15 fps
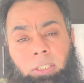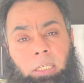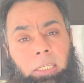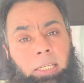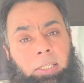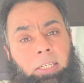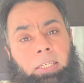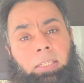
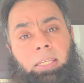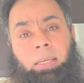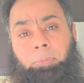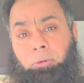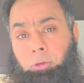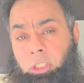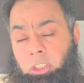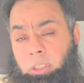Canadian
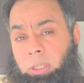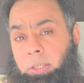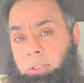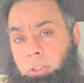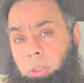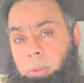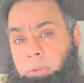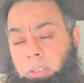immigration
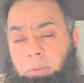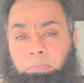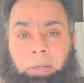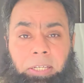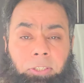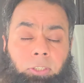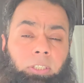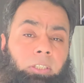consultant
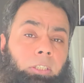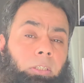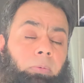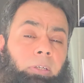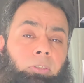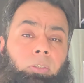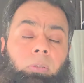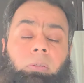based in
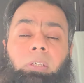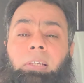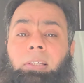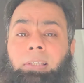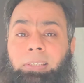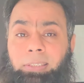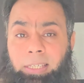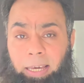Toronto,
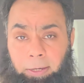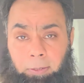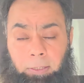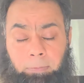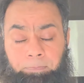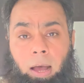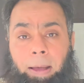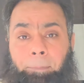
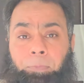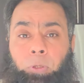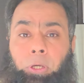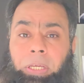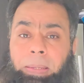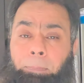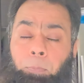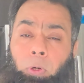Canada. You
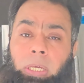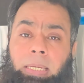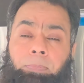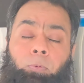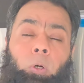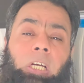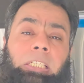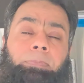can book an
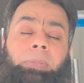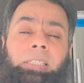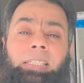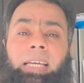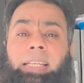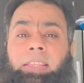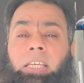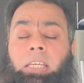
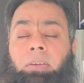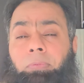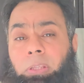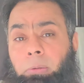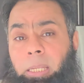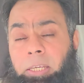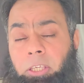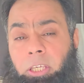appointment at the
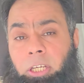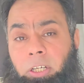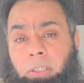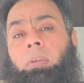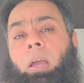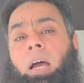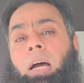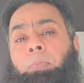given link
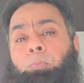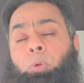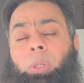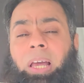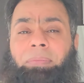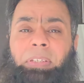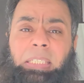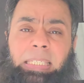here.
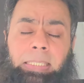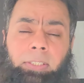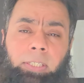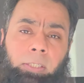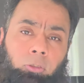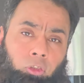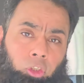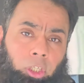We'll have a
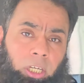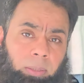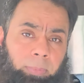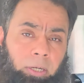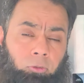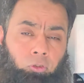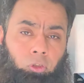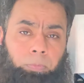detailed chat
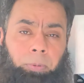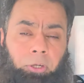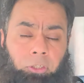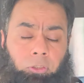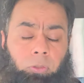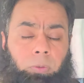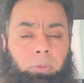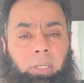about your
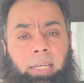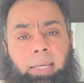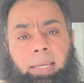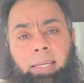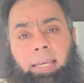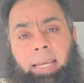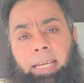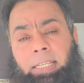personal
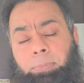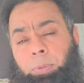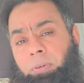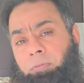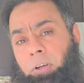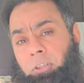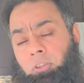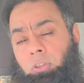and
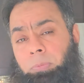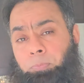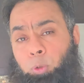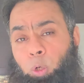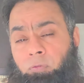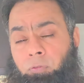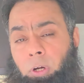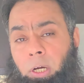professional
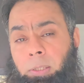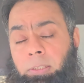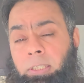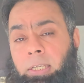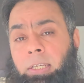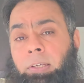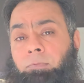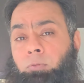profile
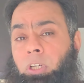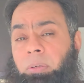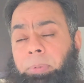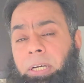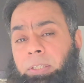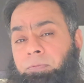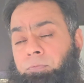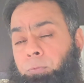for
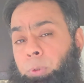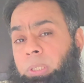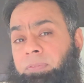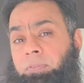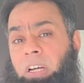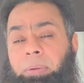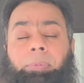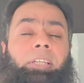about
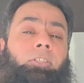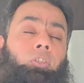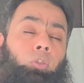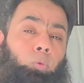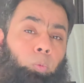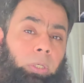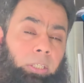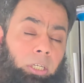45 minutes
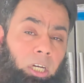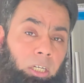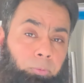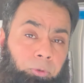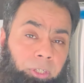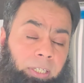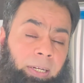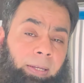to 1 hour,